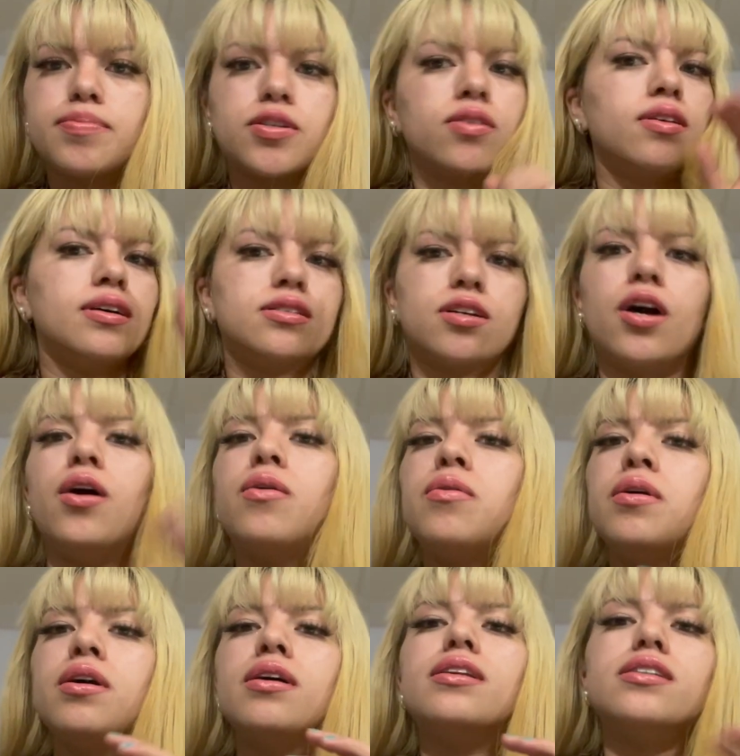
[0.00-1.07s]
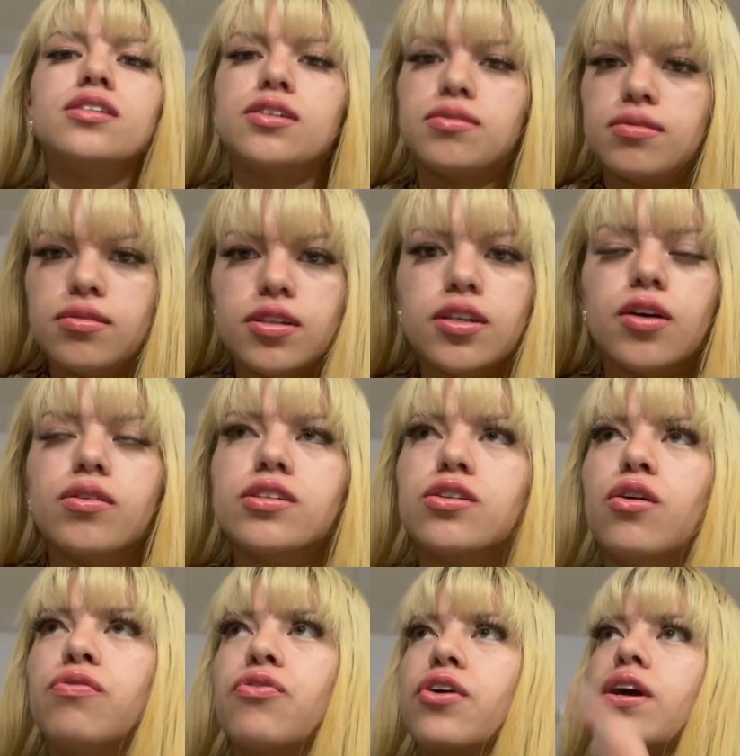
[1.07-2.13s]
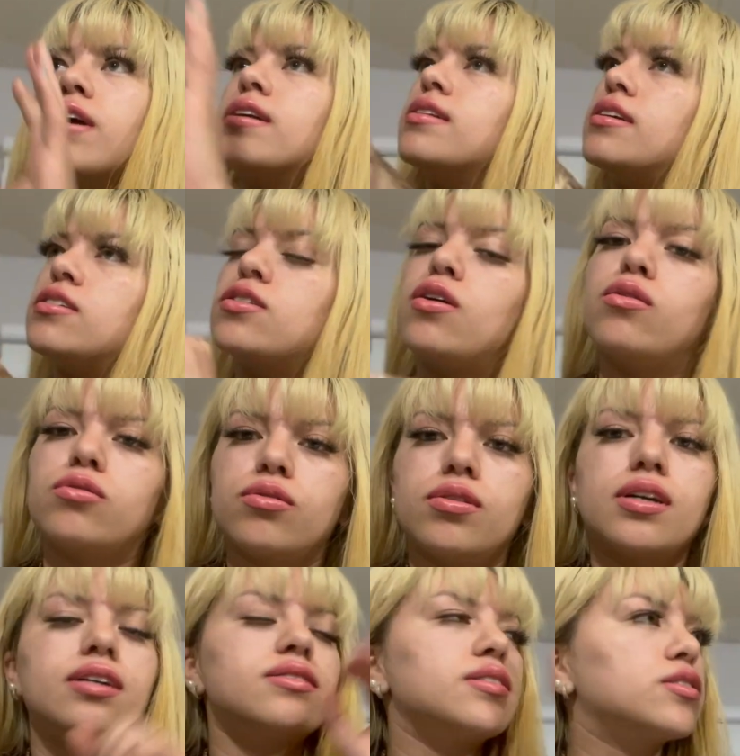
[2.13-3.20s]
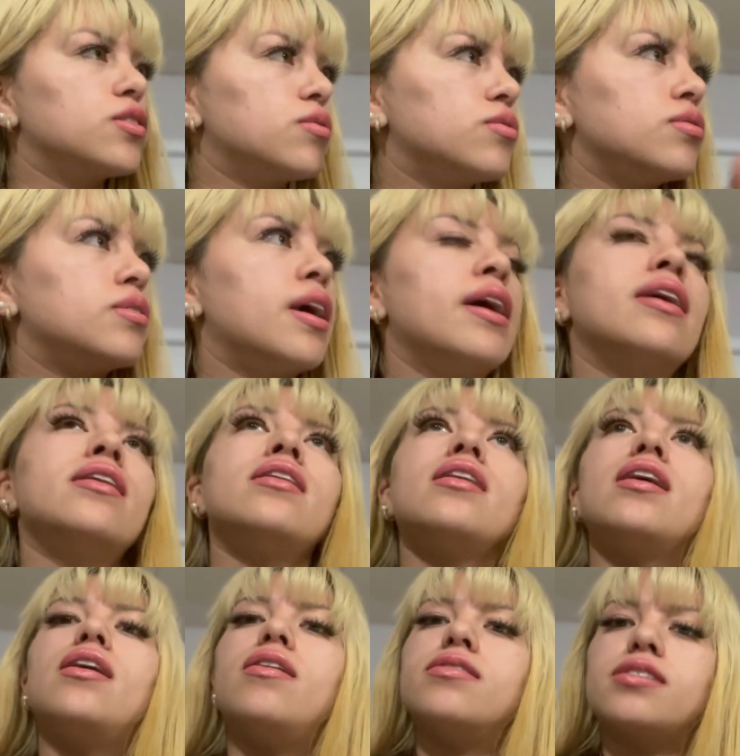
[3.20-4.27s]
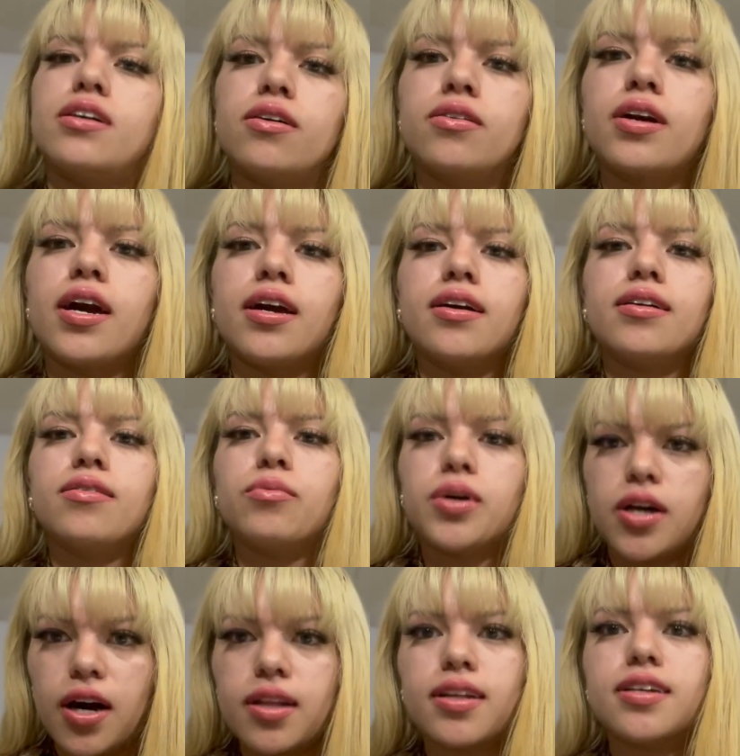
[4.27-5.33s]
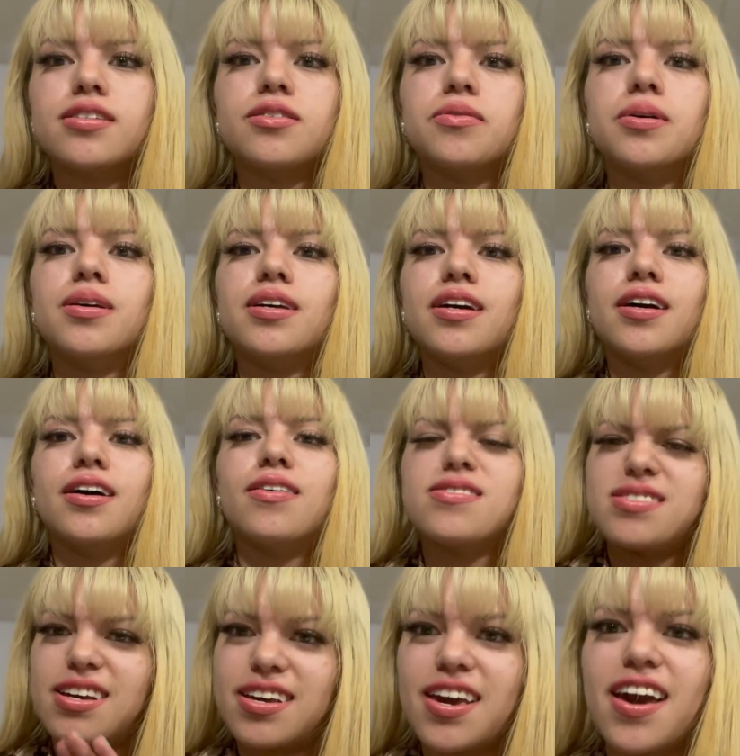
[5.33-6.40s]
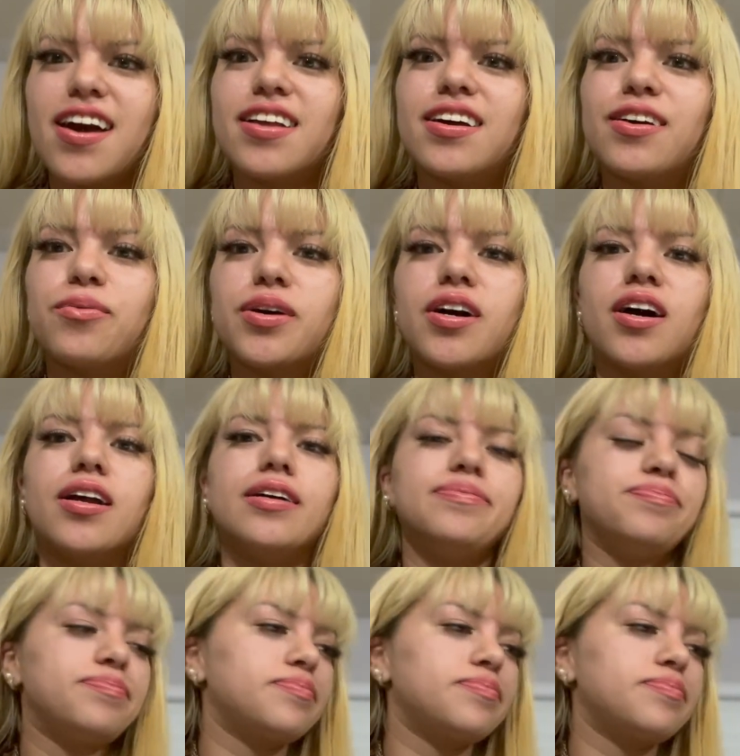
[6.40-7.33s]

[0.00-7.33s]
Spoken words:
So let's go. Let's go for it. Let's go do this. Let's go do that. I was like, okay, we got this. No, yeah. I was like, yeah, like, we got it.